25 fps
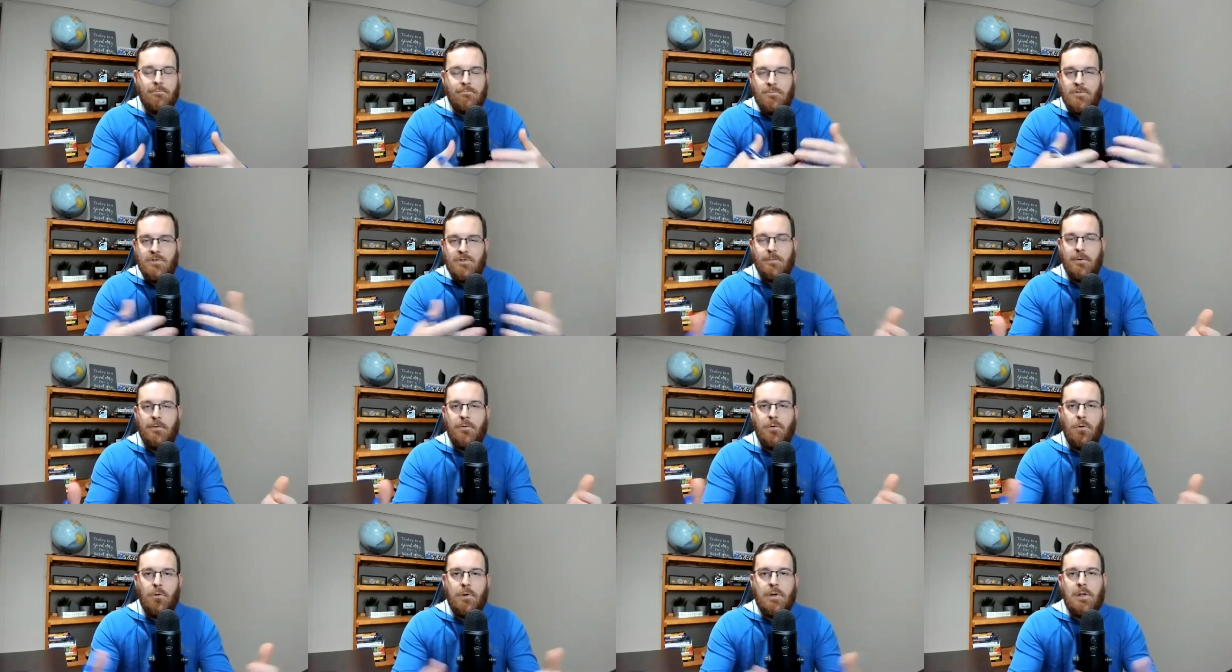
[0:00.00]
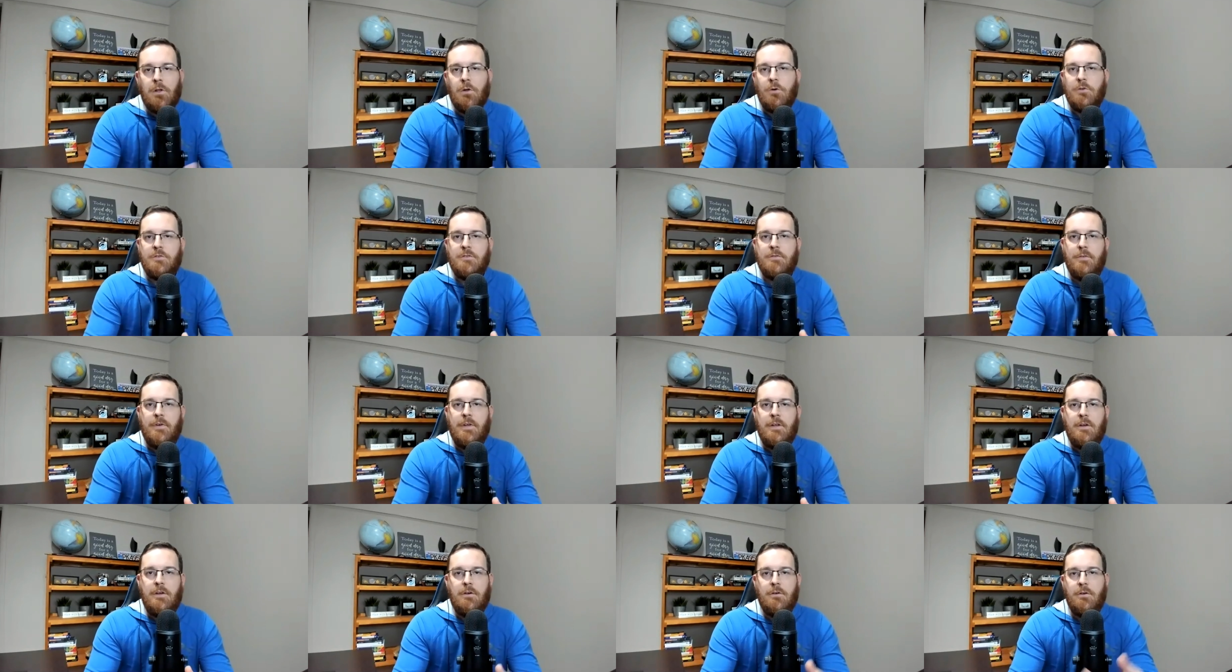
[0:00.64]
just before we close the
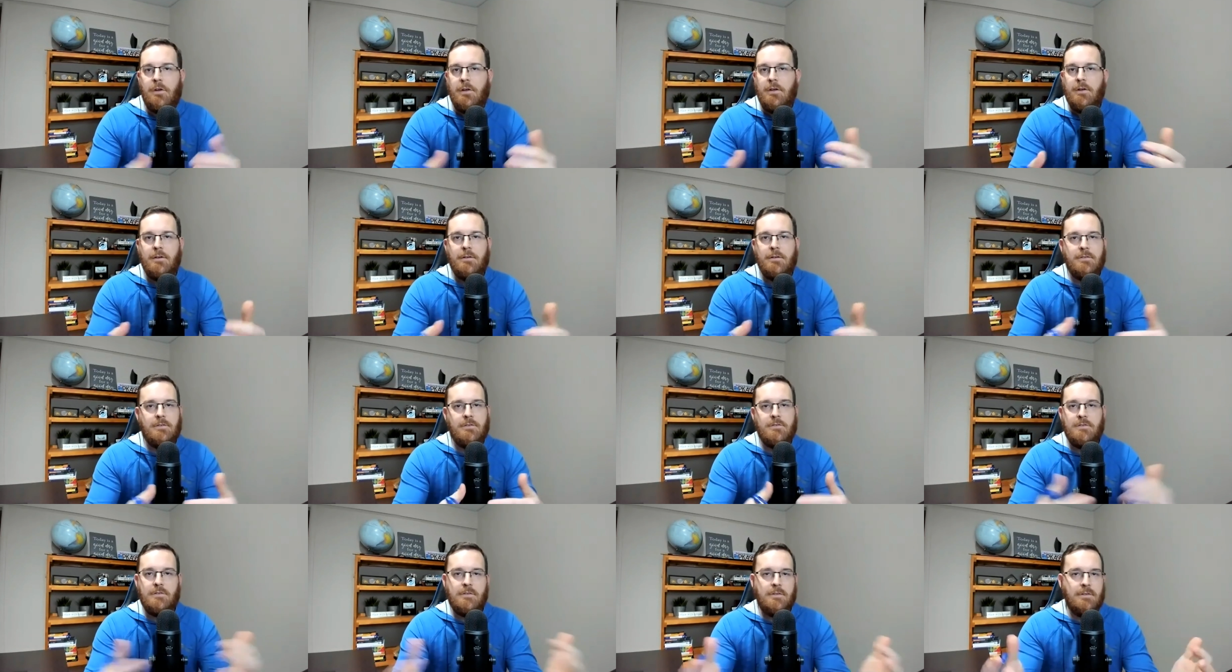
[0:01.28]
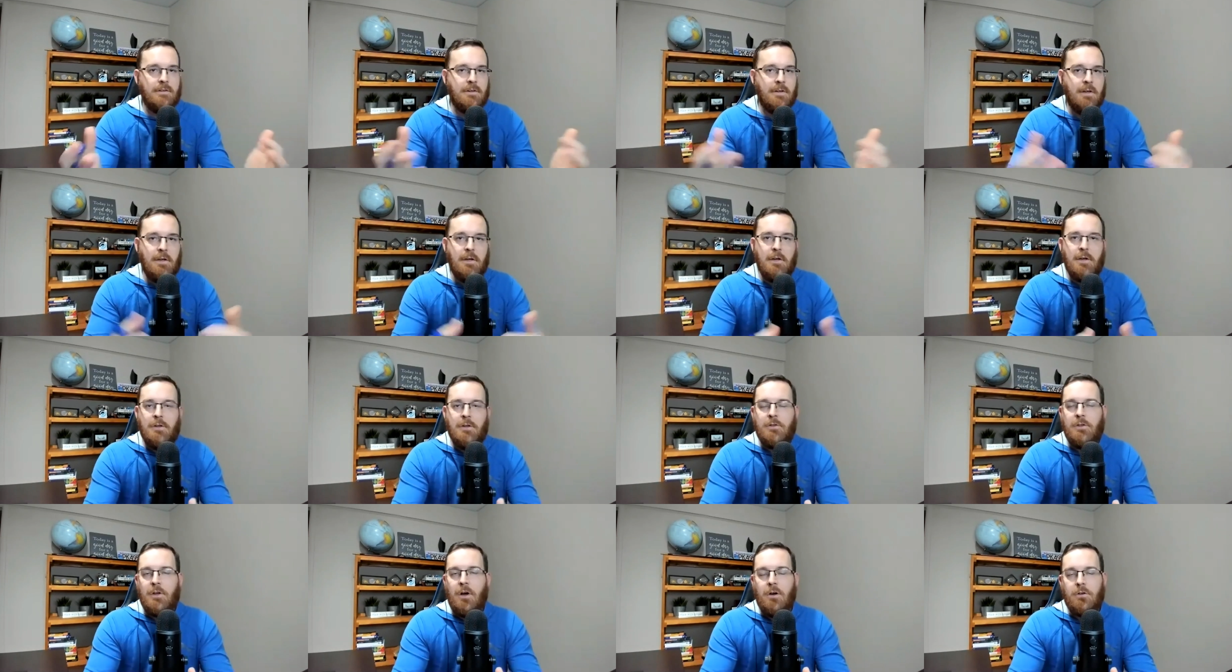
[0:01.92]
video here, just to
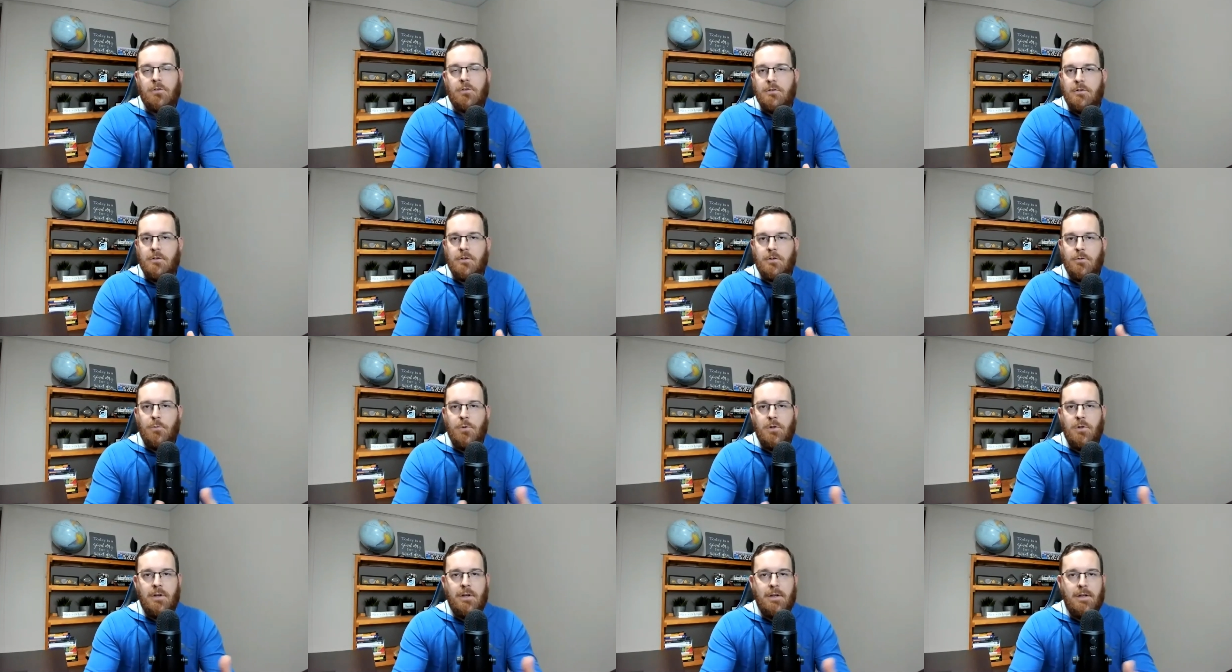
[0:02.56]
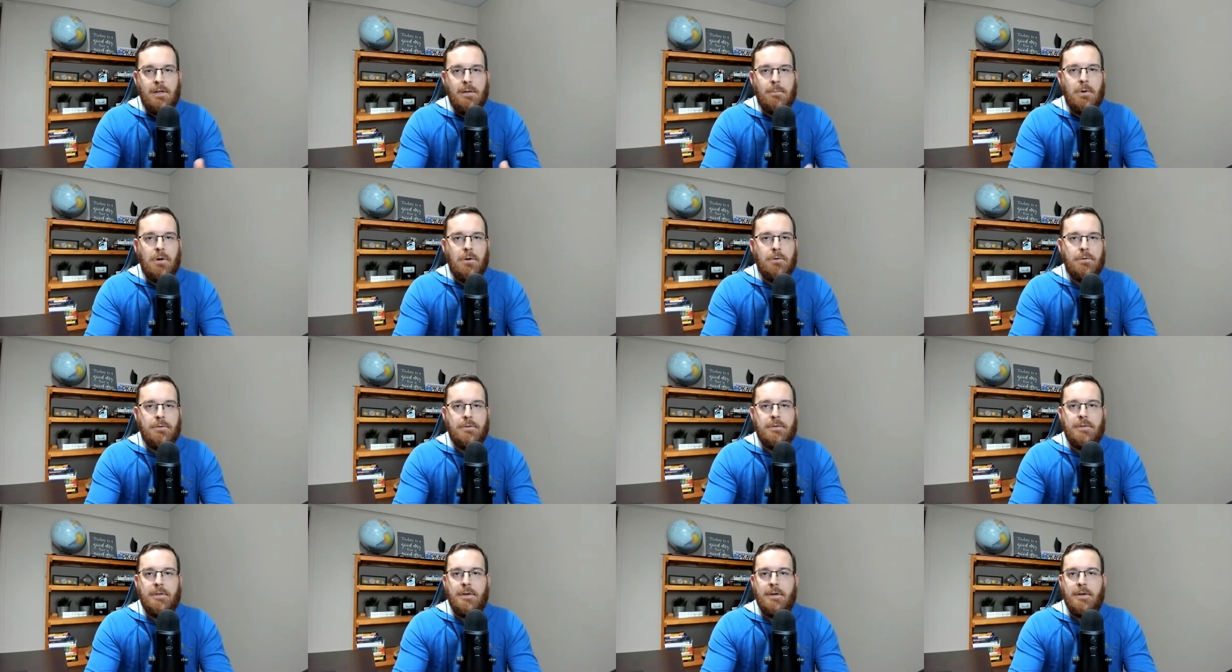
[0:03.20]
talk to the community
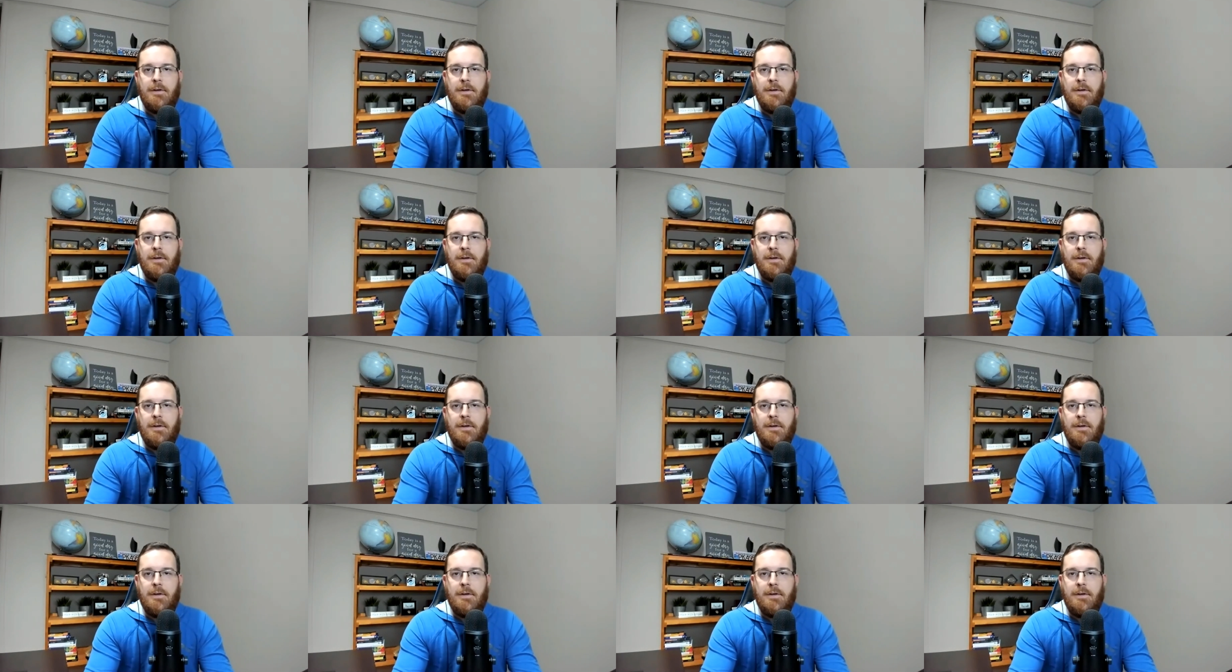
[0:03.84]
about